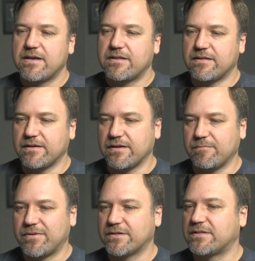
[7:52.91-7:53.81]
the
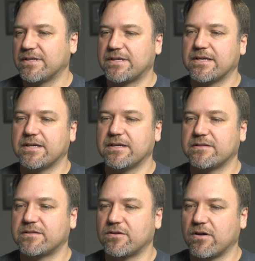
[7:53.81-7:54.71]
piston
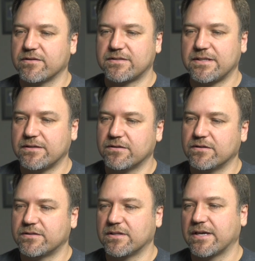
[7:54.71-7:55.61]
kits and all the
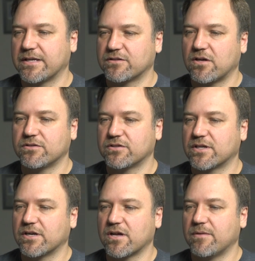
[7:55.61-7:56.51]
seals, and it's all just
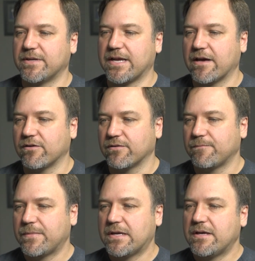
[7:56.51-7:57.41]
going to come
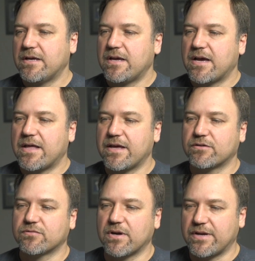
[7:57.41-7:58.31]
together. And that
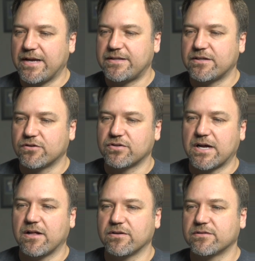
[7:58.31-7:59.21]
was around
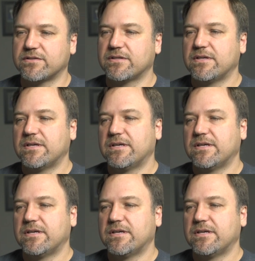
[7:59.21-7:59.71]
$1,800.